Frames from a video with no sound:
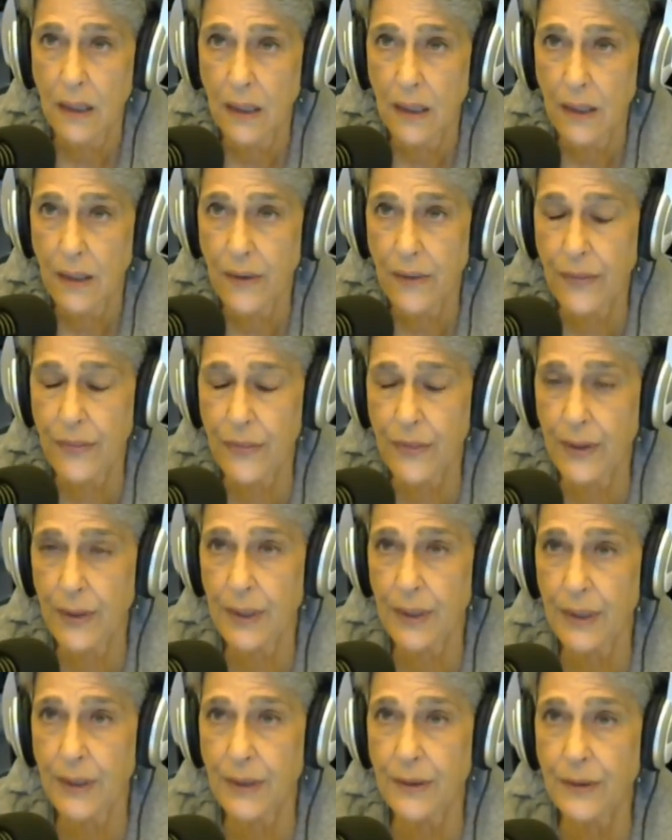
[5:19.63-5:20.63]

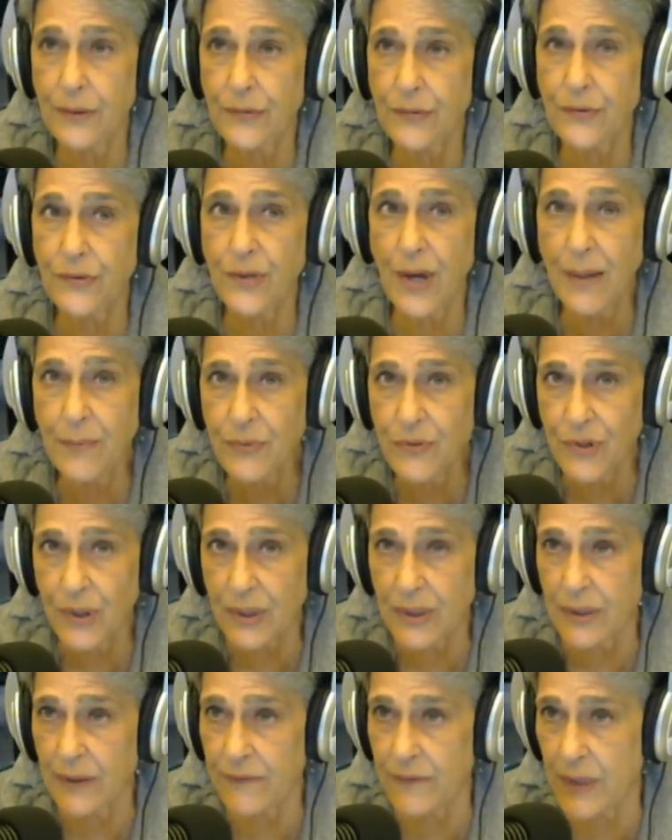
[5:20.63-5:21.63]
The
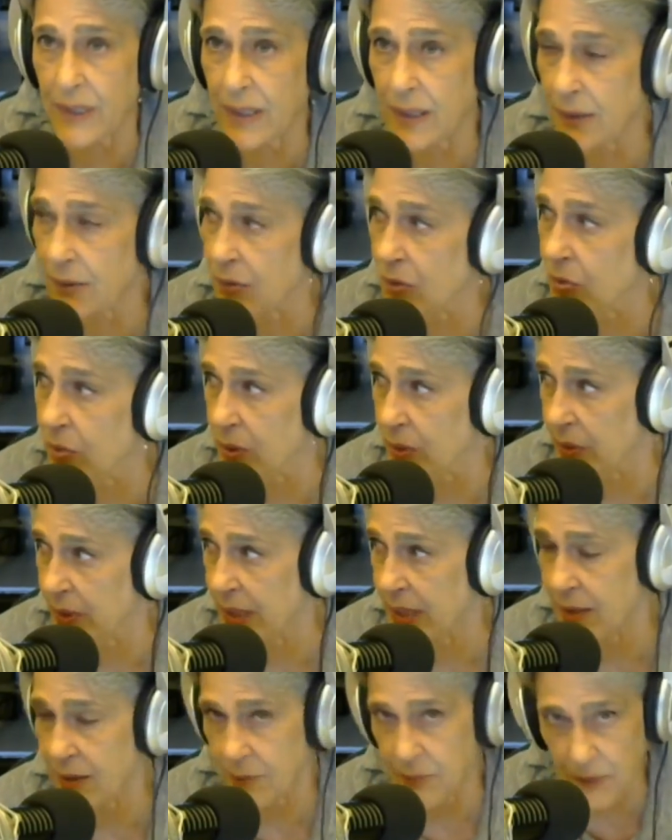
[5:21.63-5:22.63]
subject of the
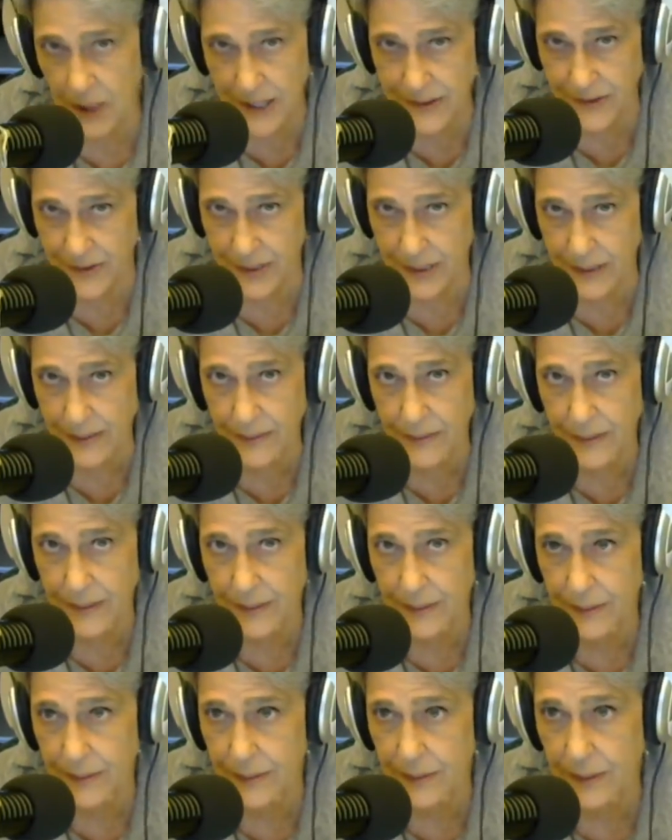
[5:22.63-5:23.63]
inquiry, the president
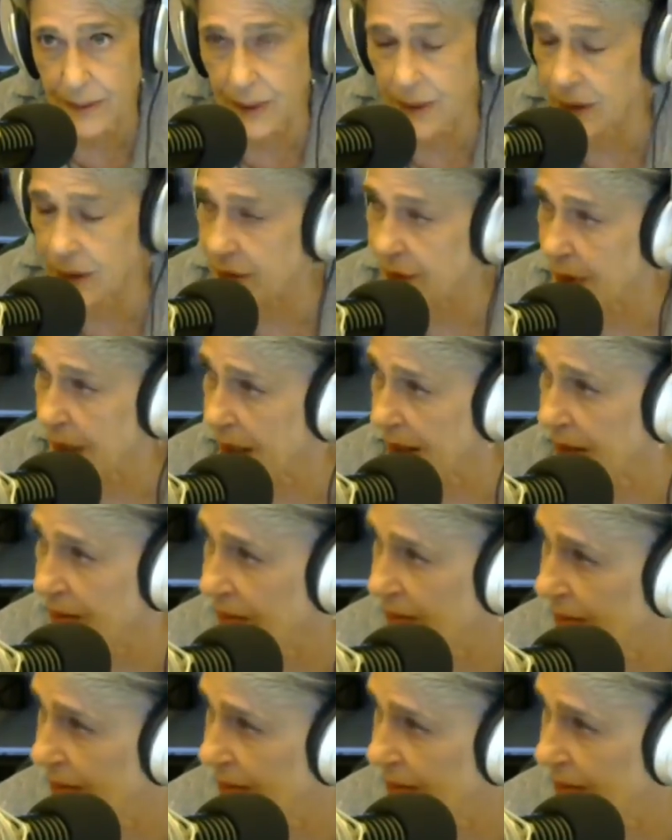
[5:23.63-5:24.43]
in this case,